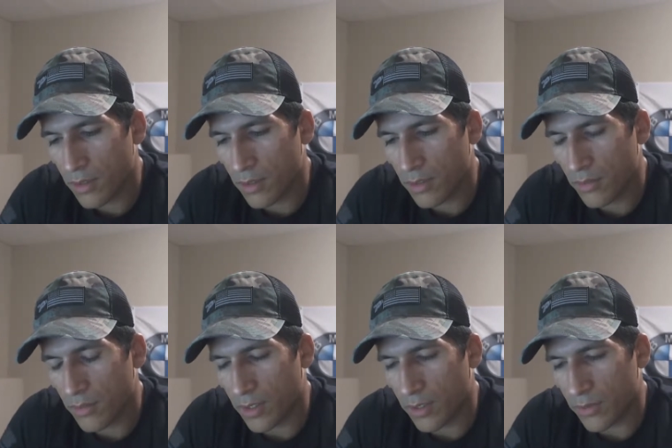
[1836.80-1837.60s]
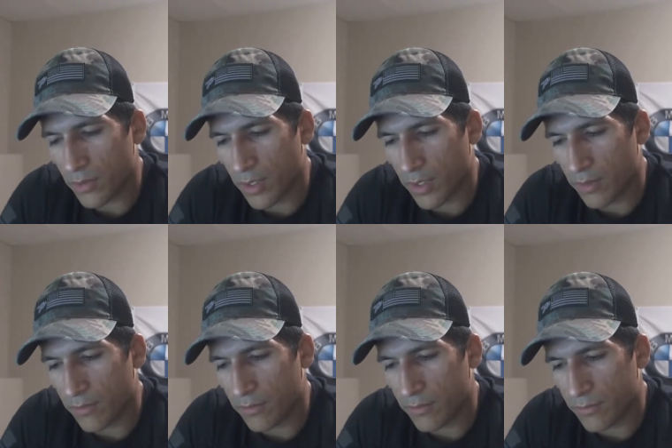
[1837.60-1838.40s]
What else do I have?
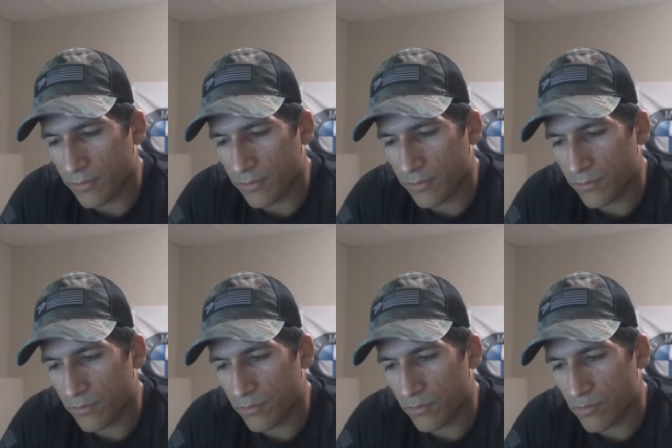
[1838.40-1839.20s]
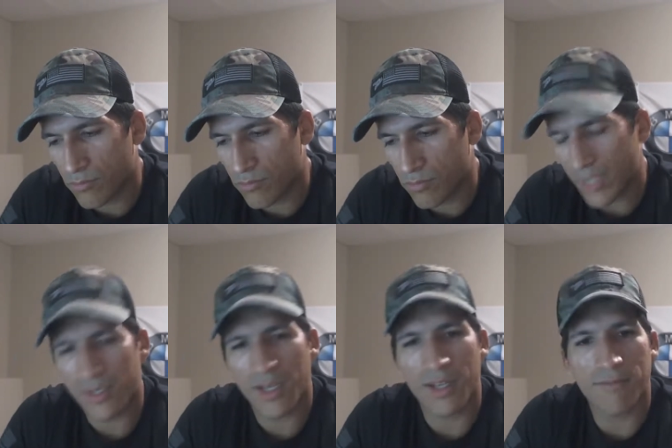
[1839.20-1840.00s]
That's
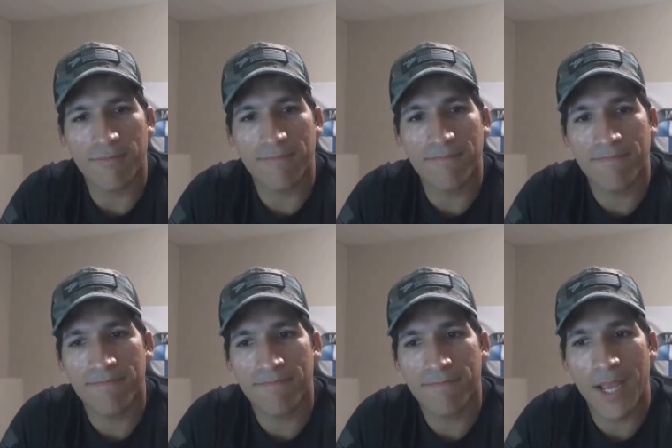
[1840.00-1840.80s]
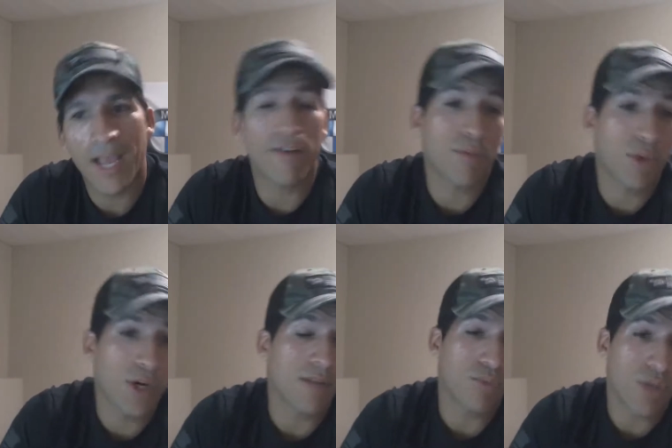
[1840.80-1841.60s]
it. I have
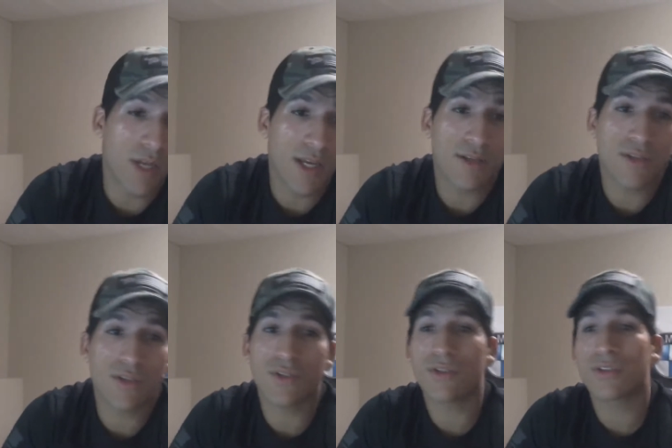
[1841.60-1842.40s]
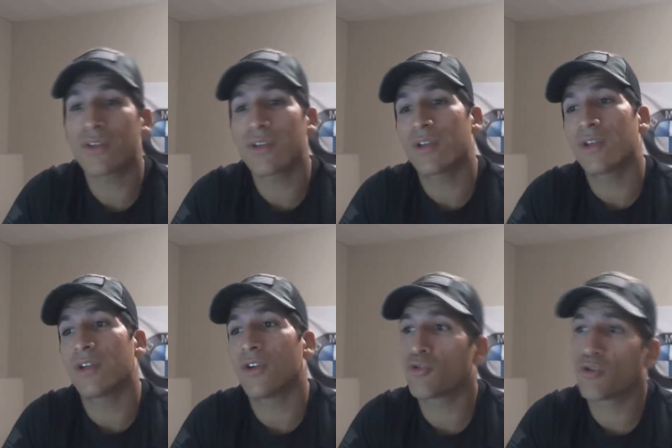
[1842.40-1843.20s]
upgraded brakes,
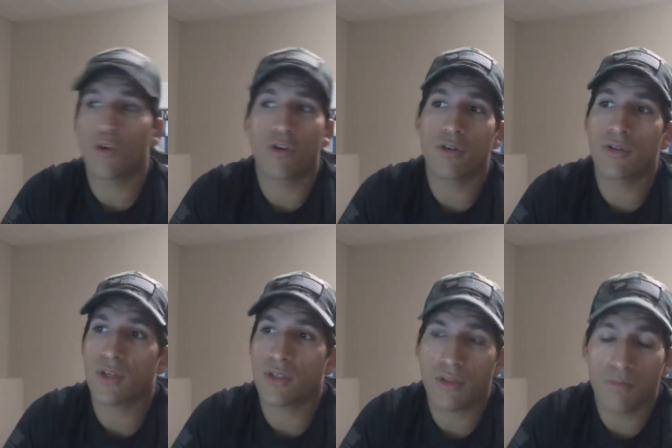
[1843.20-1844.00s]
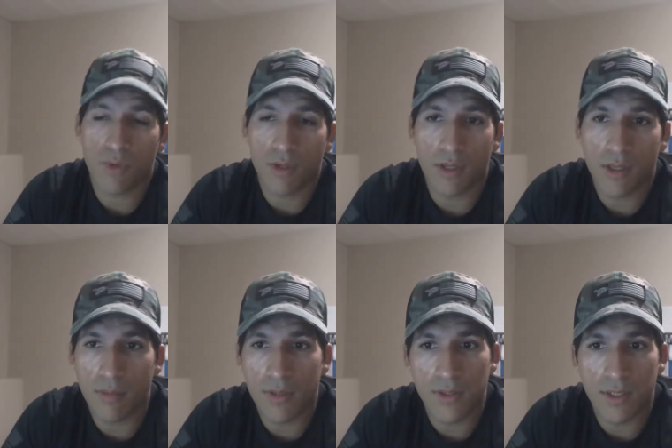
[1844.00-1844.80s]
no rotors. I just put
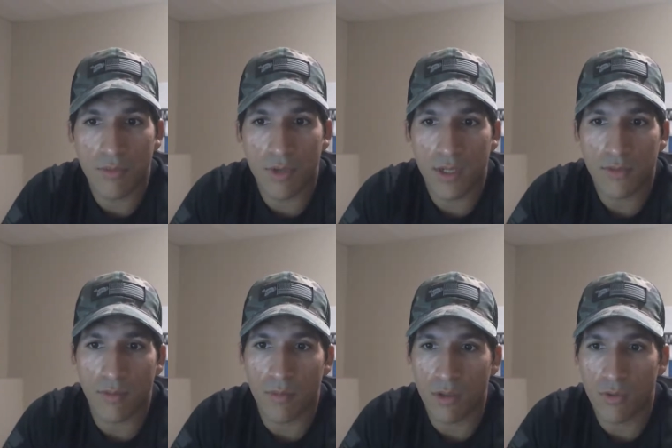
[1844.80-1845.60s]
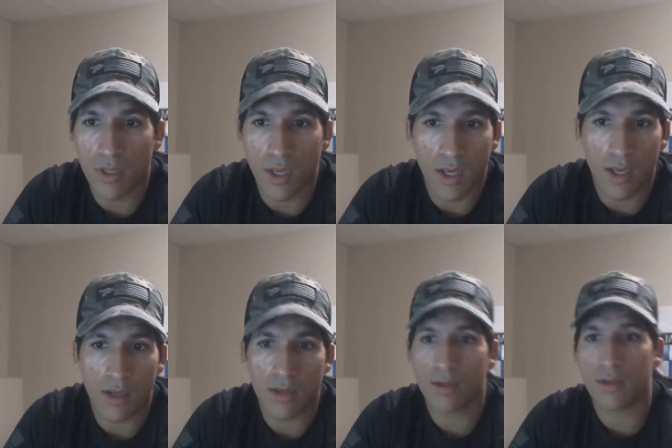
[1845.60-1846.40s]
EBC brakes from the
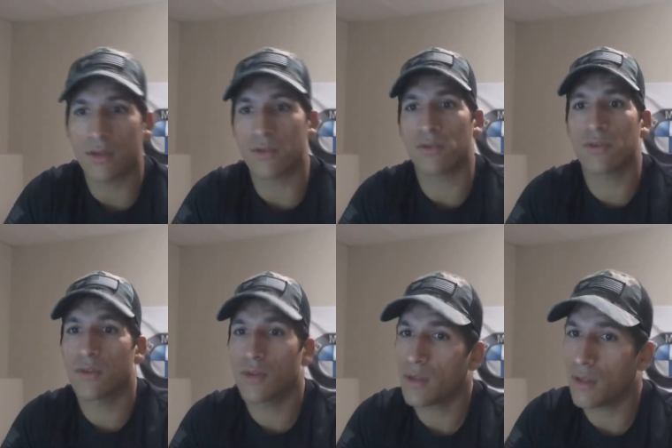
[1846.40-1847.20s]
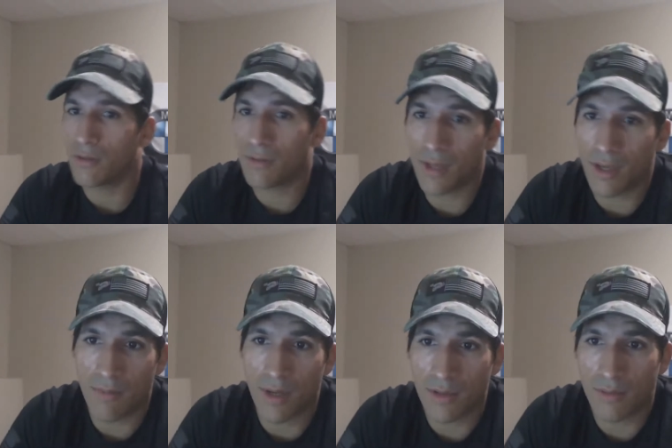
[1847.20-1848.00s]
UK because the UK
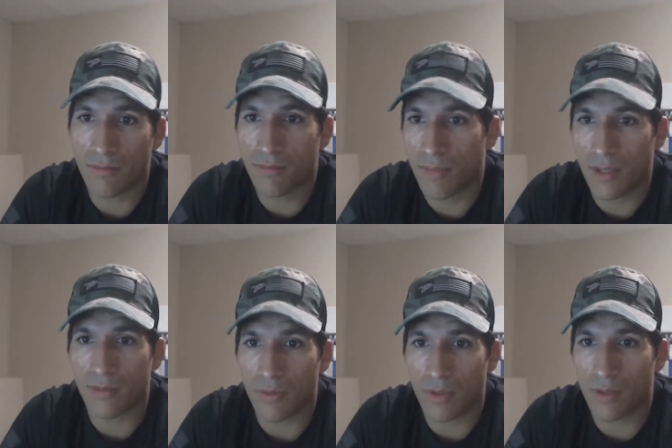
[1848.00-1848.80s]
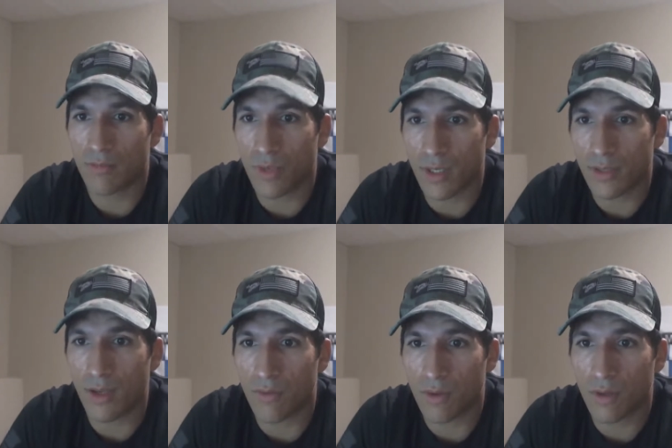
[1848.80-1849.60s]
makes best brakes
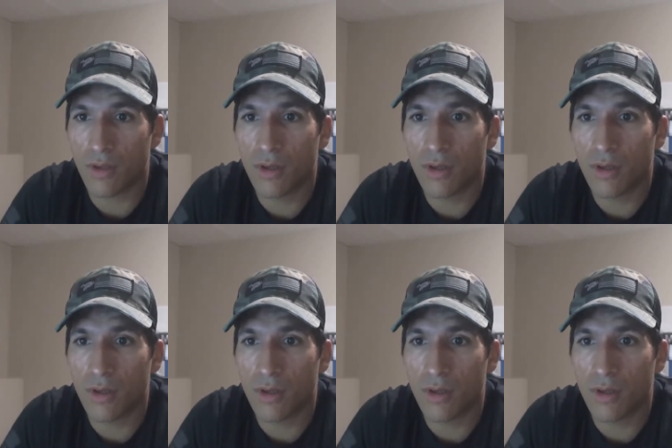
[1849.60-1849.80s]
ever.